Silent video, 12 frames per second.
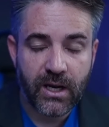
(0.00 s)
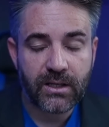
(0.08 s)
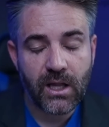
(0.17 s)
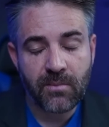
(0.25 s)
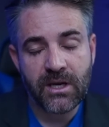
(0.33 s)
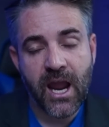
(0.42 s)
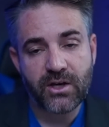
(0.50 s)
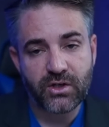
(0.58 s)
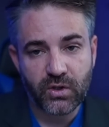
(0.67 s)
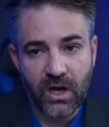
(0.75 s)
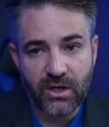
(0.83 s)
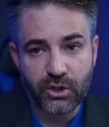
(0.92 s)
And let me ask
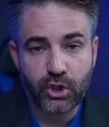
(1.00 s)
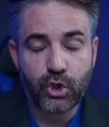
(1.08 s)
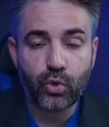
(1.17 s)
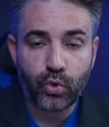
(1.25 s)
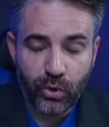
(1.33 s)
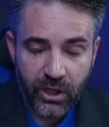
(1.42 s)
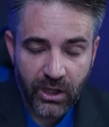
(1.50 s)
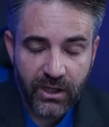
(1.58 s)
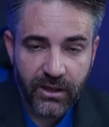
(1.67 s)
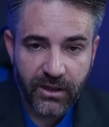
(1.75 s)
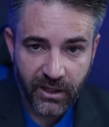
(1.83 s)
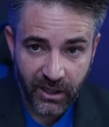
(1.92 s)
you guys, do you
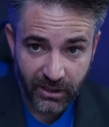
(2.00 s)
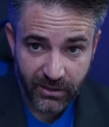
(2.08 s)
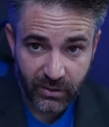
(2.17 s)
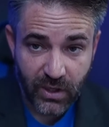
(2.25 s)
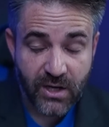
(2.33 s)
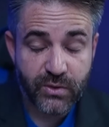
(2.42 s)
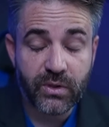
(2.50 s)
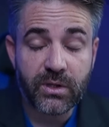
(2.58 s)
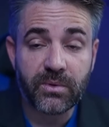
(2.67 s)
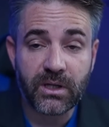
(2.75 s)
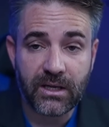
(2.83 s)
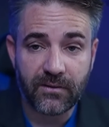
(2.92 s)
guys really
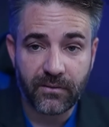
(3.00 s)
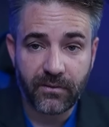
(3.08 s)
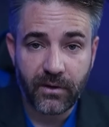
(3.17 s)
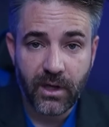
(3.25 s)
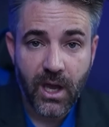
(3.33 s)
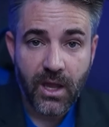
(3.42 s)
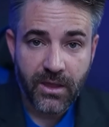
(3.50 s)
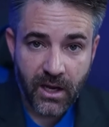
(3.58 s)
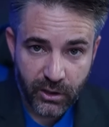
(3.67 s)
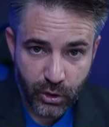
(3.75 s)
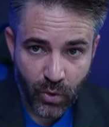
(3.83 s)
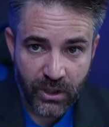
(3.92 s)
believe that
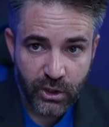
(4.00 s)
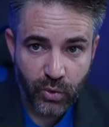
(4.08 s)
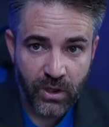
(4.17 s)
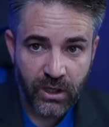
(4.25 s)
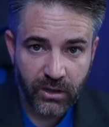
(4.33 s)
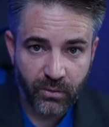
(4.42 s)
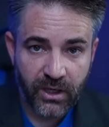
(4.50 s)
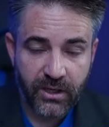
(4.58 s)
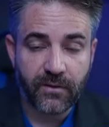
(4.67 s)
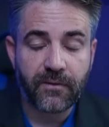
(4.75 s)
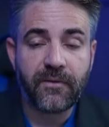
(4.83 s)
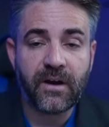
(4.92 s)
in 2023,
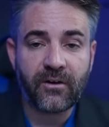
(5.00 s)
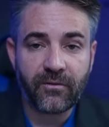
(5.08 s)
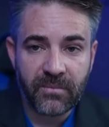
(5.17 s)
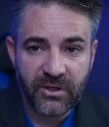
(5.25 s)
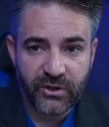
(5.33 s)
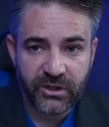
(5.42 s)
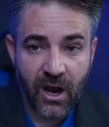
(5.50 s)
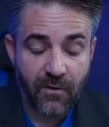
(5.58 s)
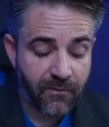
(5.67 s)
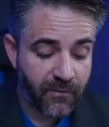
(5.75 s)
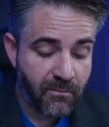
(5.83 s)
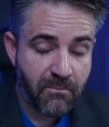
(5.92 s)
the fear of missing
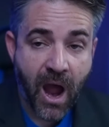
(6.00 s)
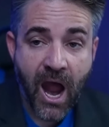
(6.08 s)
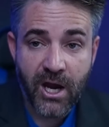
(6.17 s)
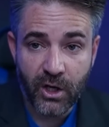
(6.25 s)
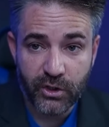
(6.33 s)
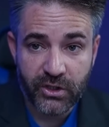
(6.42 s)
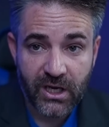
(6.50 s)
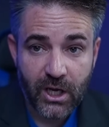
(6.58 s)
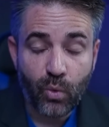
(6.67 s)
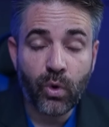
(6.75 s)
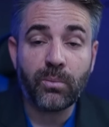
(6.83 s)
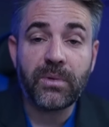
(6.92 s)
out from buyers
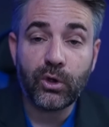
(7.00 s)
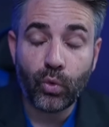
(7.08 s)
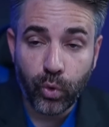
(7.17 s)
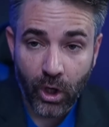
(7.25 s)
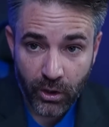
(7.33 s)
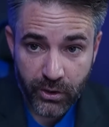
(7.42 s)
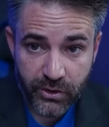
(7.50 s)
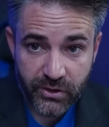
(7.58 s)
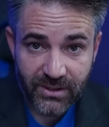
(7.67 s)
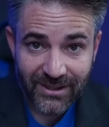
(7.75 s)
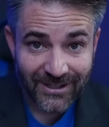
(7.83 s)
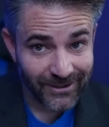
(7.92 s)
will be
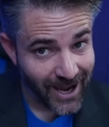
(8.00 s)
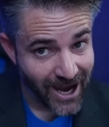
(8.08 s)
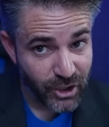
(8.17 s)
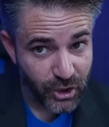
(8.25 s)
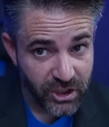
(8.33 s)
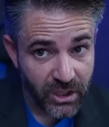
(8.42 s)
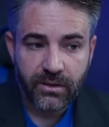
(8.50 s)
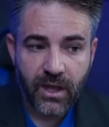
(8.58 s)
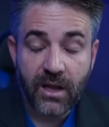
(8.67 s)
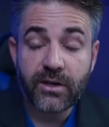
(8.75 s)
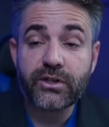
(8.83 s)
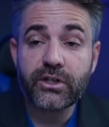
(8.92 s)
worse than last year?
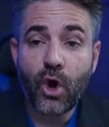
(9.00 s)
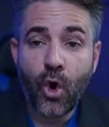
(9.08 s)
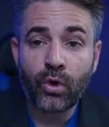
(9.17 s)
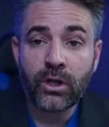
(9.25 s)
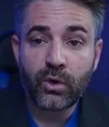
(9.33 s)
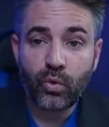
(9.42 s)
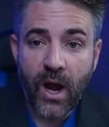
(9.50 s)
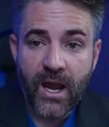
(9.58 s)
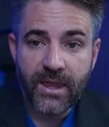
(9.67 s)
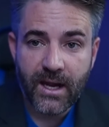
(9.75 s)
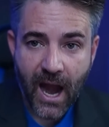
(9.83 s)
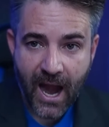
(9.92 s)
That is the only way
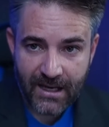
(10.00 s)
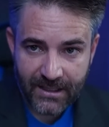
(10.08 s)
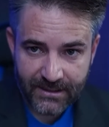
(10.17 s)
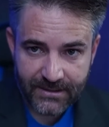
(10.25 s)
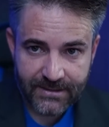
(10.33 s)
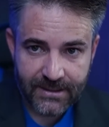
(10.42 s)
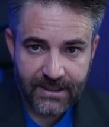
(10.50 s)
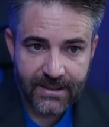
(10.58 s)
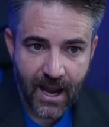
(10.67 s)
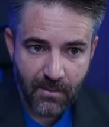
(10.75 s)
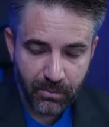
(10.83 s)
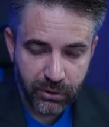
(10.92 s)
that I can see
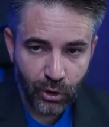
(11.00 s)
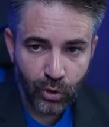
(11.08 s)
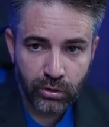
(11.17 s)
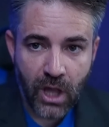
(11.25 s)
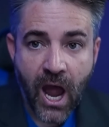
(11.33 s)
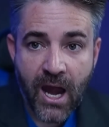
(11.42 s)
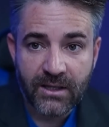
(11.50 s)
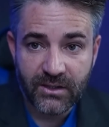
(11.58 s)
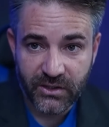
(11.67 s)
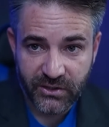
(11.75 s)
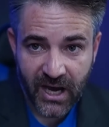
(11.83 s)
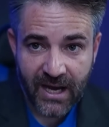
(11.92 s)
that blue line
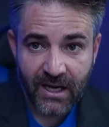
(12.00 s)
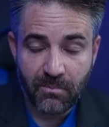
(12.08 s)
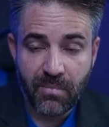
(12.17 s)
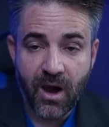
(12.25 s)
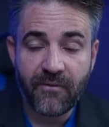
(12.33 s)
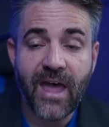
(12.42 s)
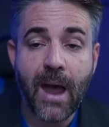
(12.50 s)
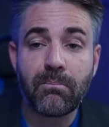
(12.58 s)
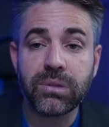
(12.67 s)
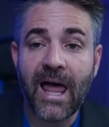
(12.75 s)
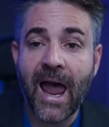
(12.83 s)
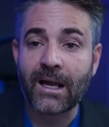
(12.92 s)
staying above that
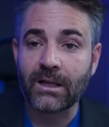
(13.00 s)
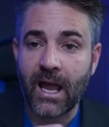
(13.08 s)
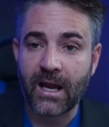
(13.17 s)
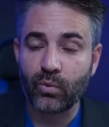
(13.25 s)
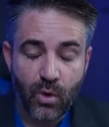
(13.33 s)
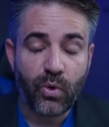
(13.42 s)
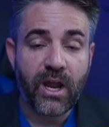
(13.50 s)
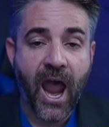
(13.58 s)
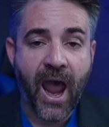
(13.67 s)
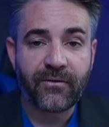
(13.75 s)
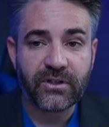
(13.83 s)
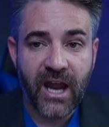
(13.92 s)
black line. We
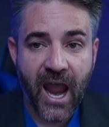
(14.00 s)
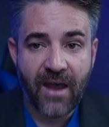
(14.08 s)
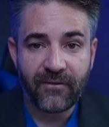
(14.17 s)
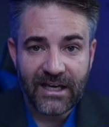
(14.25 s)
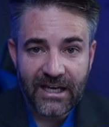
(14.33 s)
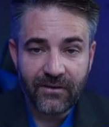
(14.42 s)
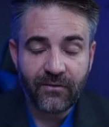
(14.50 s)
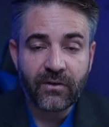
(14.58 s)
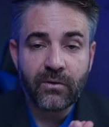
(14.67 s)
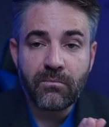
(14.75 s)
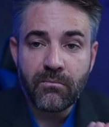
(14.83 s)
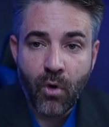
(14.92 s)
have to have
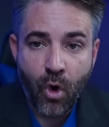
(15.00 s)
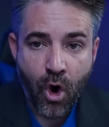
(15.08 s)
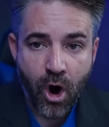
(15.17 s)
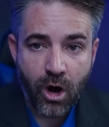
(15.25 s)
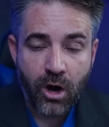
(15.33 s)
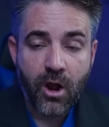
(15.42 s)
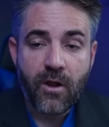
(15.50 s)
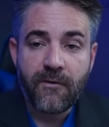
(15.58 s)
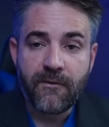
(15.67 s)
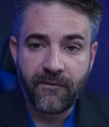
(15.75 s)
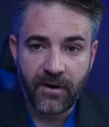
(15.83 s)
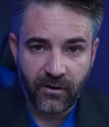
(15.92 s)
even more
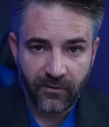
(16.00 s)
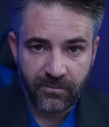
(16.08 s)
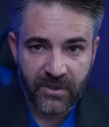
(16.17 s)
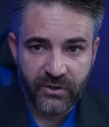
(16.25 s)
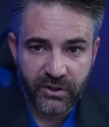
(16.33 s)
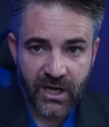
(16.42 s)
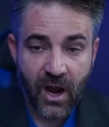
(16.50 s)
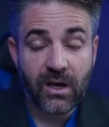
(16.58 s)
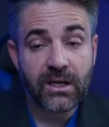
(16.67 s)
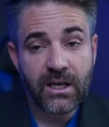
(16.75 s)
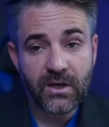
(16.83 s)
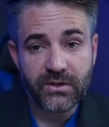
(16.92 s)
fear of missing out.
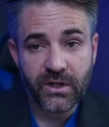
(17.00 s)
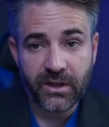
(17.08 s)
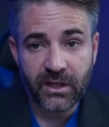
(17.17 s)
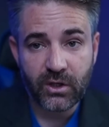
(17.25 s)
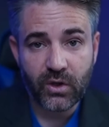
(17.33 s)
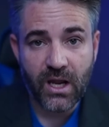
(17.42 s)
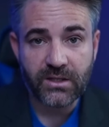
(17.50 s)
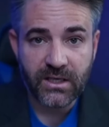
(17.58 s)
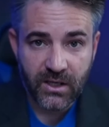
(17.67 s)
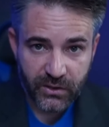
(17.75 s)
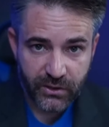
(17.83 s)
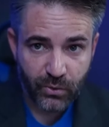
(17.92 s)
And here's the thing, you guys,
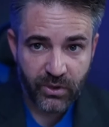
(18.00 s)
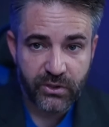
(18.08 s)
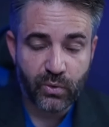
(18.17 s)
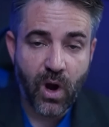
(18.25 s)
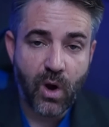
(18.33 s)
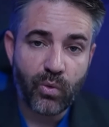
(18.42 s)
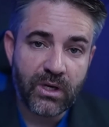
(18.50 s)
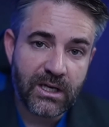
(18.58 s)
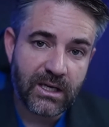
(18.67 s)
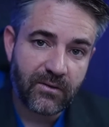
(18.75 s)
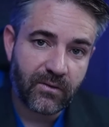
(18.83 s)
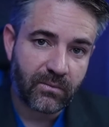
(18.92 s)
here's the reason why we
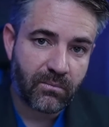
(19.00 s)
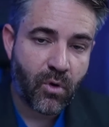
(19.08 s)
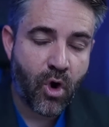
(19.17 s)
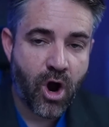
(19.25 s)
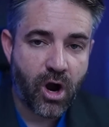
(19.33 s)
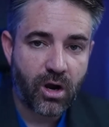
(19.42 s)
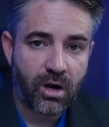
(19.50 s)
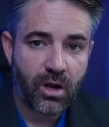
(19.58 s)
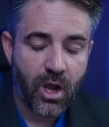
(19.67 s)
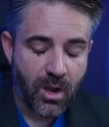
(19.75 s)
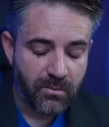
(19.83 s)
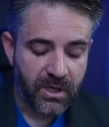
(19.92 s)
need even more.
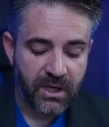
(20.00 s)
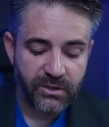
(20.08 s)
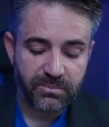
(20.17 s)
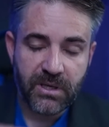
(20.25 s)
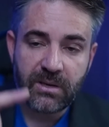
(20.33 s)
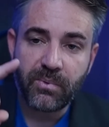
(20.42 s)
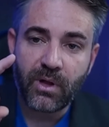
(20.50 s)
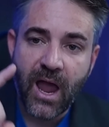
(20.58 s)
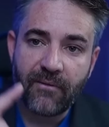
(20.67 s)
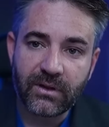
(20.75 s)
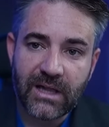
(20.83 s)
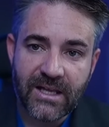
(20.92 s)
Because people
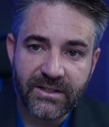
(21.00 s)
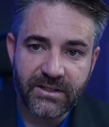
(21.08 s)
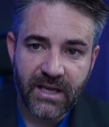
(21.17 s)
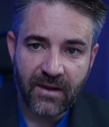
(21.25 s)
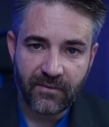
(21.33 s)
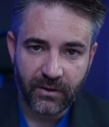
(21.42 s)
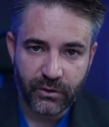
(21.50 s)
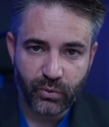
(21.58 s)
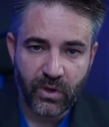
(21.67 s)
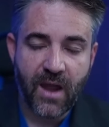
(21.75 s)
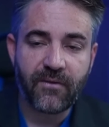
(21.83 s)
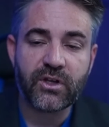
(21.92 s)
have less savings.
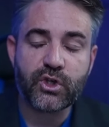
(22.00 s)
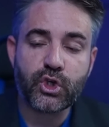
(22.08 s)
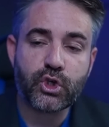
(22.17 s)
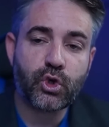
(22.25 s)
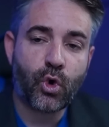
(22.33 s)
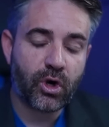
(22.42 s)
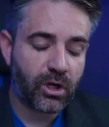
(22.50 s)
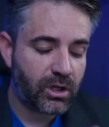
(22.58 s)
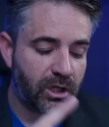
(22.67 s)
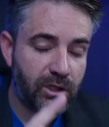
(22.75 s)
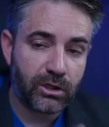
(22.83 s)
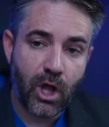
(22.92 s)
We have
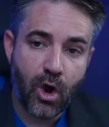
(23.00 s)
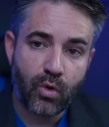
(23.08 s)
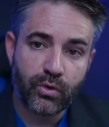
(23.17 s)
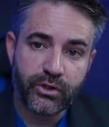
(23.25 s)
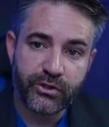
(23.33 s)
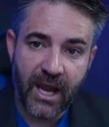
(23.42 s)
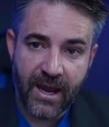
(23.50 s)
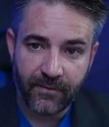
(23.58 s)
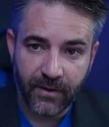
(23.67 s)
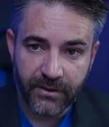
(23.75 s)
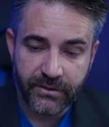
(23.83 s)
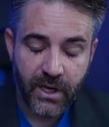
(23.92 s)
historically low
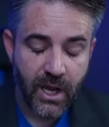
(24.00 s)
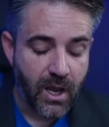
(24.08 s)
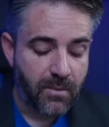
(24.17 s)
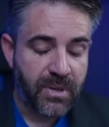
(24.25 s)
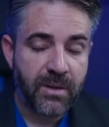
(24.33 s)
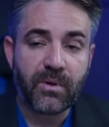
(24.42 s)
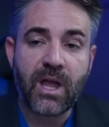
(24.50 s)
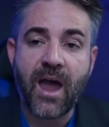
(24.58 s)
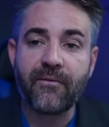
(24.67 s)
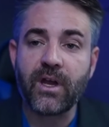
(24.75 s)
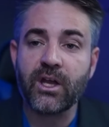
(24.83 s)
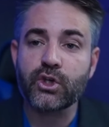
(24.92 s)
savings. People
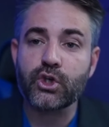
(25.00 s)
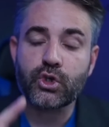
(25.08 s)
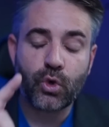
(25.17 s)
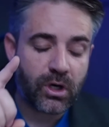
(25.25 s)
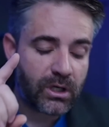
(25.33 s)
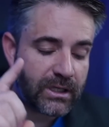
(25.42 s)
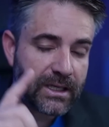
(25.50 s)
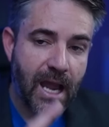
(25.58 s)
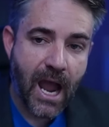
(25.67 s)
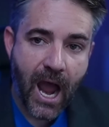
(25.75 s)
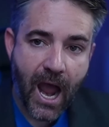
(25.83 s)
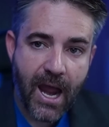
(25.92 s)
have historically
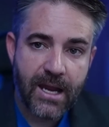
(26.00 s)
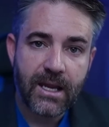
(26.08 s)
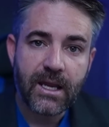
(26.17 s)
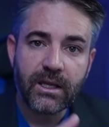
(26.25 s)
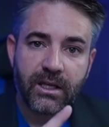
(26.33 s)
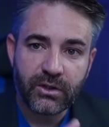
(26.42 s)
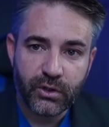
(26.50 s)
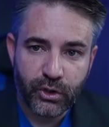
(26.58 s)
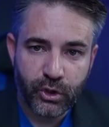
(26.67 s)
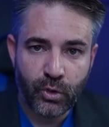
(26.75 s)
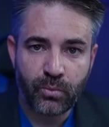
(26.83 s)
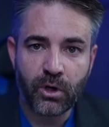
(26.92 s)
high
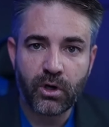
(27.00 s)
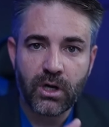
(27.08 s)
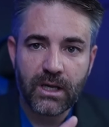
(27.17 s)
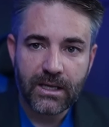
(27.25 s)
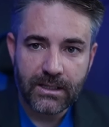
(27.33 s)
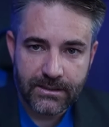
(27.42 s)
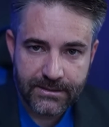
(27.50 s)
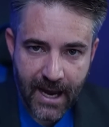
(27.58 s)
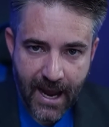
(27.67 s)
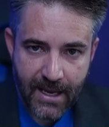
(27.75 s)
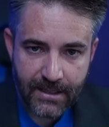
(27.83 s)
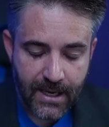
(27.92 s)
consumer
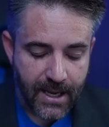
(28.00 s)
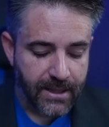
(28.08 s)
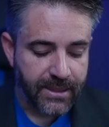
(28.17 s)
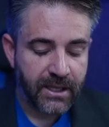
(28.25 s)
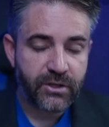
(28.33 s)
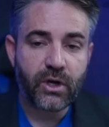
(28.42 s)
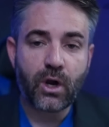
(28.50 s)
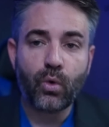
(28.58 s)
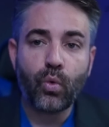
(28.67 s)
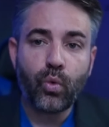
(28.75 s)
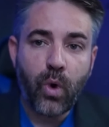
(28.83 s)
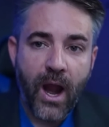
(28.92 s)
debt. Things
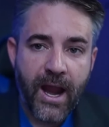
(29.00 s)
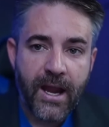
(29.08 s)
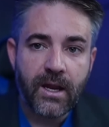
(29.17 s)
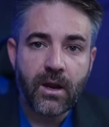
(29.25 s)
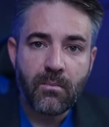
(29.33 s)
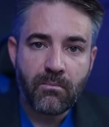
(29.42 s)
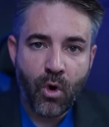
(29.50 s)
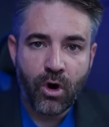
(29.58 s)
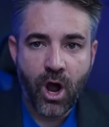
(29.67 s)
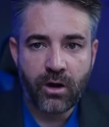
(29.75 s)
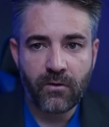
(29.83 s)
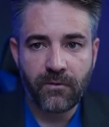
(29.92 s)
are way more
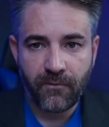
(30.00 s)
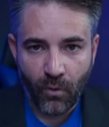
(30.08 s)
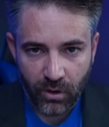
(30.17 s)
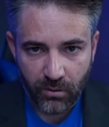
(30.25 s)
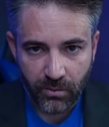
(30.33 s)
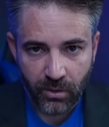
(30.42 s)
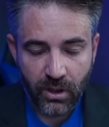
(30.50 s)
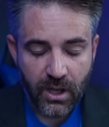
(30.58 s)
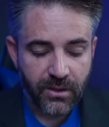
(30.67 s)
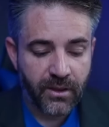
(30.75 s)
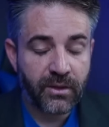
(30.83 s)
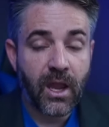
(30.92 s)
unaffordable
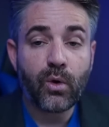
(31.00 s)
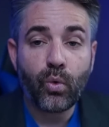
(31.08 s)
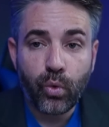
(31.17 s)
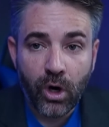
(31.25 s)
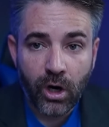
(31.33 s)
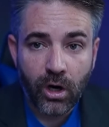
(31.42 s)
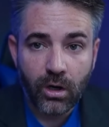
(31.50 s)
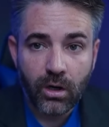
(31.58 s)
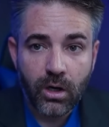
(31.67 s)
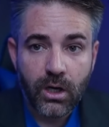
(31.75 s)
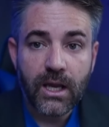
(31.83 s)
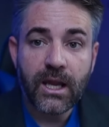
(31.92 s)
than they were
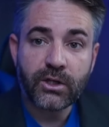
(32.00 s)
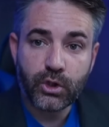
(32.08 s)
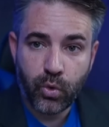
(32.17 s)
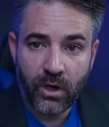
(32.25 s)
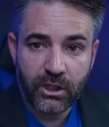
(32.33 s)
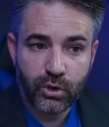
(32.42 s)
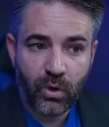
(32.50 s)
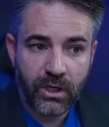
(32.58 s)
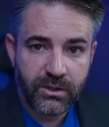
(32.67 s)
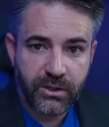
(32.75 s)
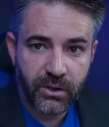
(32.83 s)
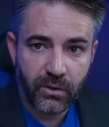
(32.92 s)
in
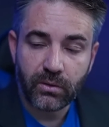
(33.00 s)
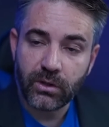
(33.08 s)
2022.